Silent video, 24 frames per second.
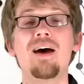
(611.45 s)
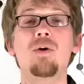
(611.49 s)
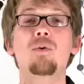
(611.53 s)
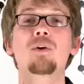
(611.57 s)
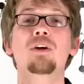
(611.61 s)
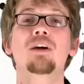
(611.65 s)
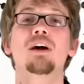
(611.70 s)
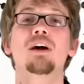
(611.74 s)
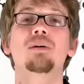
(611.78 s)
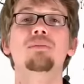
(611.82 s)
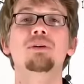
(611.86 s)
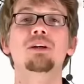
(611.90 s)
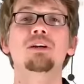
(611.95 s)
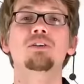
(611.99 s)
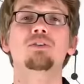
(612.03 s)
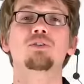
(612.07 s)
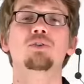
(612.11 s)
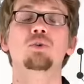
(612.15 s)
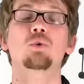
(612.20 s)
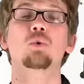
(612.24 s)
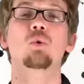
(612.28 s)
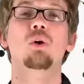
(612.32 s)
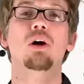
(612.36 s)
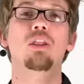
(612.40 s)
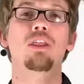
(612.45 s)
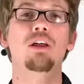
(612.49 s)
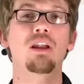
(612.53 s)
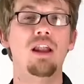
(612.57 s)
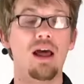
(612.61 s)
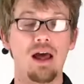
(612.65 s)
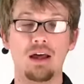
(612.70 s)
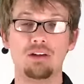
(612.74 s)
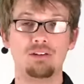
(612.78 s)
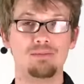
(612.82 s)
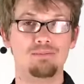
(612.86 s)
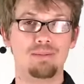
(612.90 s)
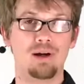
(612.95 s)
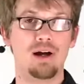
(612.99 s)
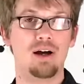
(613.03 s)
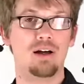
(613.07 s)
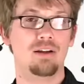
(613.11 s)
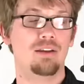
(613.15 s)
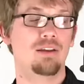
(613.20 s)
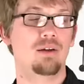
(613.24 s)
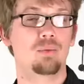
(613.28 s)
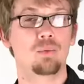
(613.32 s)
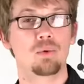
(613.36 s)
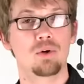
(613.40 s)
Now we're coming to the last
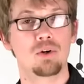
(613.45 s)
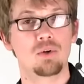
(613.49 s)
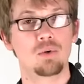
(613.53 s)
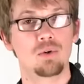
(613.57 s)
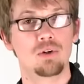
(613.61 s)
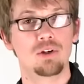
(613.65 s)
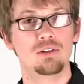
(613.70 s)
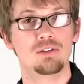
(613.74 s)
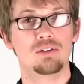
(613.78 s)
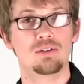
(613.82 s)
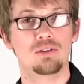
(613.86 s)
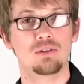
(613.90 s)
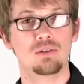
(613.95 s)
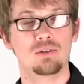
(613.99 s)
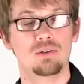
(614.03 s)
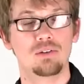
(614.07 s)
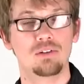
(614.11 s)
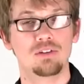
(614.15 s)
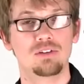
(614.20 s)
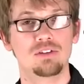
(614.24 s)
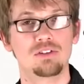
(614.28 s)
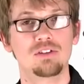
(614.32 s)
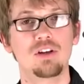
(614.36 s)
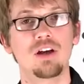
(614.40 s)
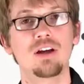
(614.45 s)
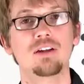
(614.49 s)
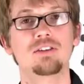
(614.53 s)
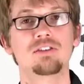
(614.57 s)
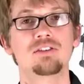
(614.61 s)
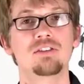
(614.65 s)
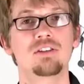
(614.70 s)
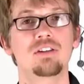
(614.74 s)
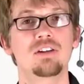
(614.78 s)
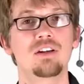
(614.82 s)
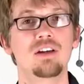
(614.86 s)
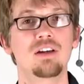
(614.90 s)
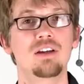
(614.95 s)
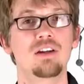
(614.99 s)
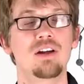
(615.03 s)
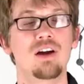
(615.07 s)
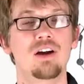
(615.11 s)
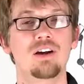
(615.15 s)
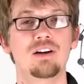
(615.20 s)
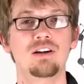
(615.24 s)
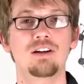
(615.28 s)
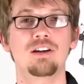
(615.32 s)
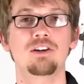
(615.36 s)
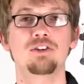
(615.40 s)
bond that we're going to discuss in
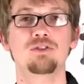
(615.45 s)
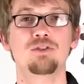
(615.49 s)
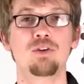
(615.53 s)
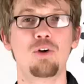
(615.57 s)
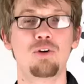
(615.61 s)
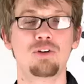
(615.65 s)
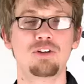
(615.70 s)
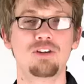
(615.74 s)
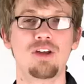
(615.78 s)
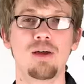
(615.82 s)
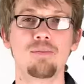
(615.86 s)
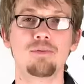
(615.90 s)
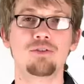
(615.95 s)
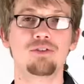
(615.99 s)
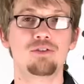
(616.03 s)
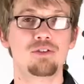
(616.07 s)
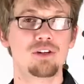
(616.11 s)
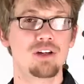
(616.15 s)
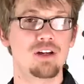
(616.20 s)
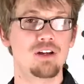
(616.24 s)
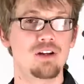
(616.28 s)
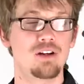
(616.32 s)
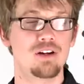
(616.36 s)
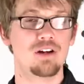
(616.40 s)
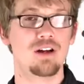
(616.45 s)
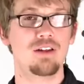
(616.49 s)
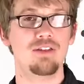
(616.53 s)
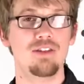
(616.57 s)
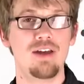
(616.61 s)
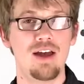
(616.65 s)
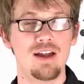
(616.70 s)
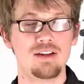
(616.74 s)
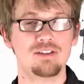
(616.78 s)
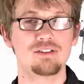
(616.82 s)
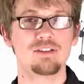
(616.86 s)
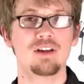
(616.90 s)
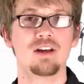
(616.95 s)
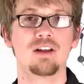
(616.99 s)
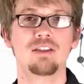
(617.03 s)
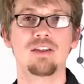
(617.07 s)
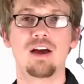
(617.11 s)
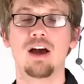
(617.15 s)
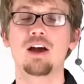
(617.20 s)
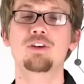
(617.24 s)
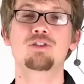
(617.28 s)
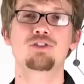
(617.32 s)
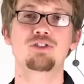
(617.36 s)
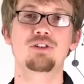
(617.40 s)
our intro to chemistry here, and that's
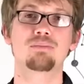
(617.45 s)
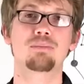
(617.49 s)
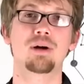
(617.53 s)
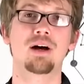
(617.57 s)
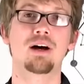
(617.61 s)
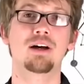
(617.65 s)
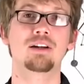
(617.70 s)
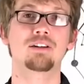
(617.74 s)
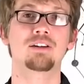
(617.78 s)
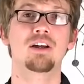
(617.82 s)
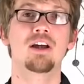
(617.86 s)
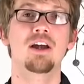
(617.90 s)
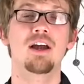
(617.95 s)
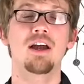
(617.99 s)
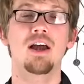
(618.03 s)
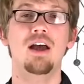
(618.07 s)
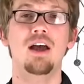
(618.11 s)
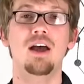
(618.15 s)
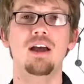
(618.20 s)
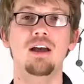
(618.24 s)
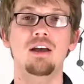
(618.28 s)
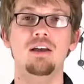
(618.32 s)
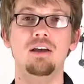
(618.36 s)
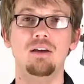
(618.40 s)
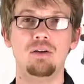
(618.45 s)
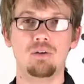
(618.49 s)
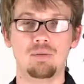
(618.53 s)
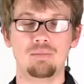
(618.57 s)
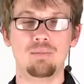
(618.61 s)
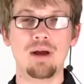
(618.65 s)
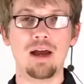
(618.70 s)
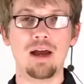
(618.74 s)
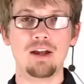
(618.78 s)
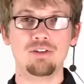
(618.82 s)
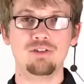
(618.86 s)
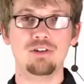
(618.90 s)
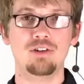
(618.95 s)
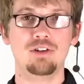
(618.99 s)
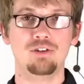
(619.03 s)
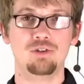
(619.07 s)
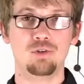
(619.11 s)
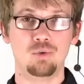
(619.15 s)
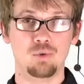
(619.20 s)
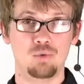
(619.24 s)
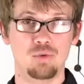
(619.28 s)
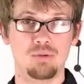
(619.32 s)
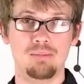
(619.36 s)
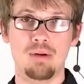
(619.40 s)
the hydrogen bond. Imagine
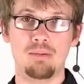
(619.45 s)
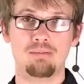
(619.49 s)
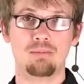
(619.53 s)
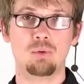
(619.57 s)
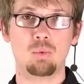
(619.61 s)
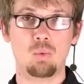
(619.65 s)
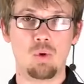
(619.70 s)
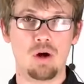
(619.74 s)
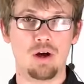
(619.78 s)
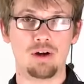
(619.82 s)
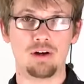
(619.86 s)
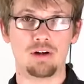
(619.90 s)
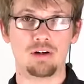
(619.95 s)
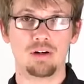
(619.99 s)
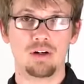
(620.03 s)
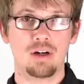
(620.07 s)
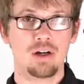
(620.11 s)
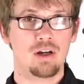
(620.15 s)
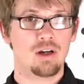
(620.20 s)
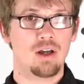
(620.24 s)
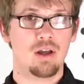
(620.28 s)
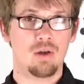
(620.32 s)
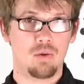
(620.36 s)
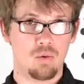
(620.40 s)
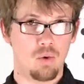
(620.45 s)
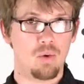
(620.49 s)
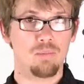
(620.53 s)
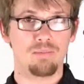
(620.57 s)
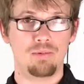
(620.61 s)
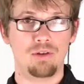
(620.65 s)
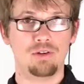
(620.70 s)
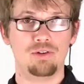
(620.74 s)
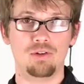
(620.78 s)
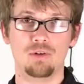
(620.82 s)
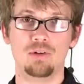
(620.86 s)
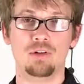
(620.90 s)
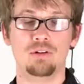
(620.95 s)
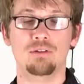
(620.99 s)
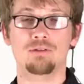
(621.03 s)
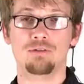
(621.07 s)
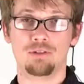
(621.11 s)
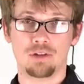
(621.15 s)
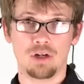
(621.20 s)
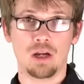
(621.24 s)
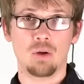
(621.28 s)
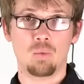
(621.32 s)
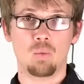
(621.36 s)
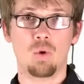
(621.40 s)
that you remember water. I hope that you didn't
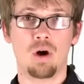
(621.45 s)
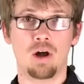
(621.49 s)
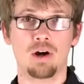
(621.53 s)
forget